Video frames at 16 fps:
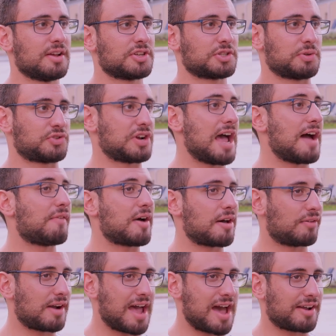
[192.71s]
So we travel
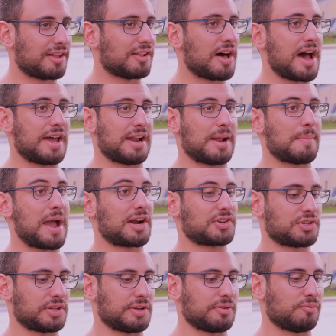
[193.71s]
around a lot, and I'm
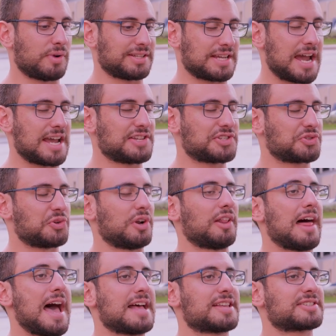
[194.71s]
actually went to high school in
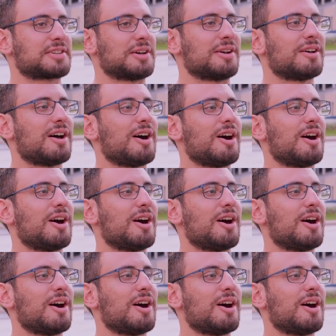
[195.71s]
Alaska.